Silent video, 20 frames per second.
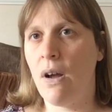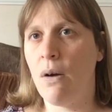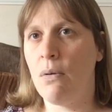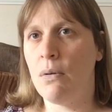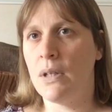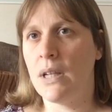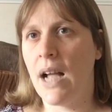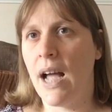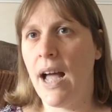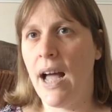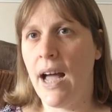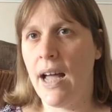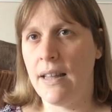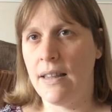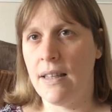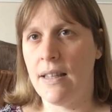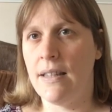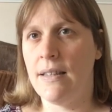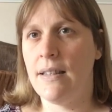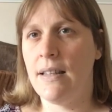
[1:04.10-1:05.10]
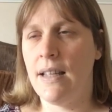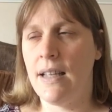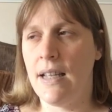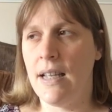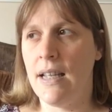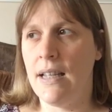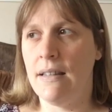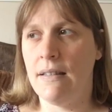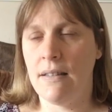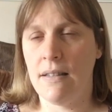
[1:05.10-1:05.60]
an old card that
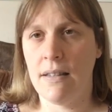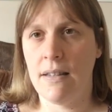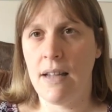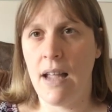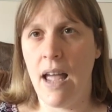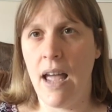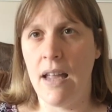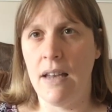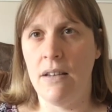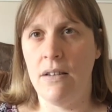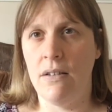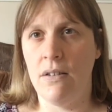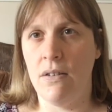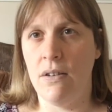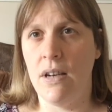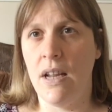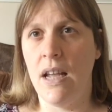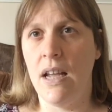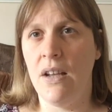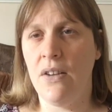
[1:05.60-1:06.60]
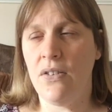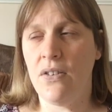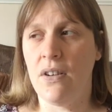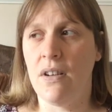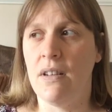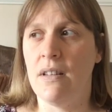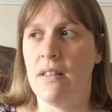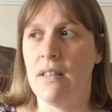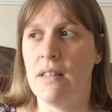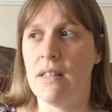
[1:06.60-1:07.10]
says 10
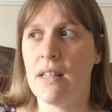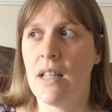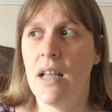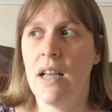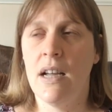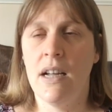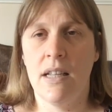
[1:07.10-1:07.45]
donations,